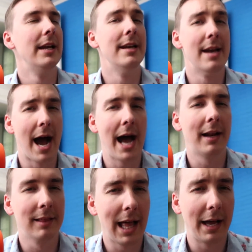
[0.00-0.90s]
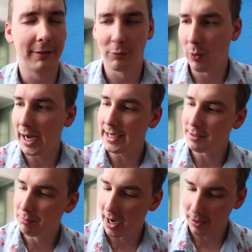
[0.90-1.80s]
not a lot of
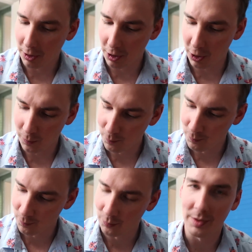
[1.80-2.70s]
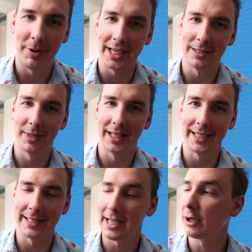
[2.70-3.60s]
weight, but oh, mm, the possibilities.